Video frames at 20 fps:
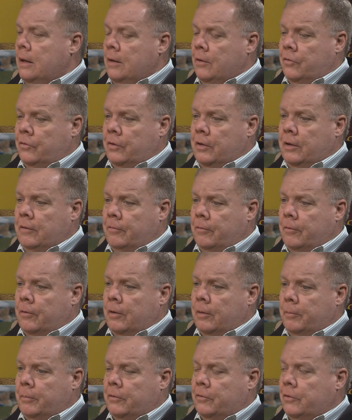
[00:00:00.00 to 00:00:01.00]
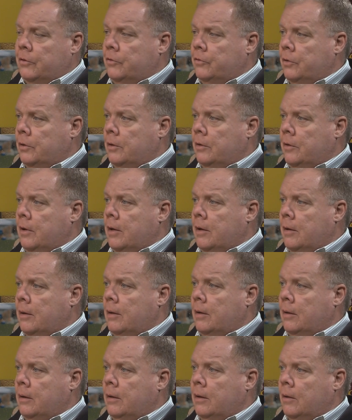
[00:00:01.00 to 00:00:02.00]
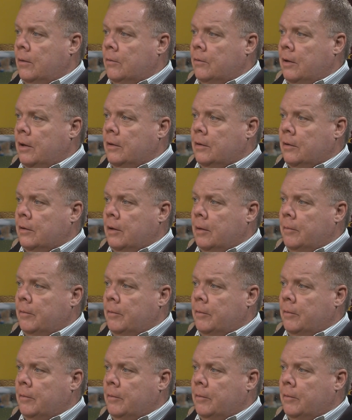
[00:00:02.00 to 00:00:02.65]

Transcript: see if we're in a position to take a, you know, take the W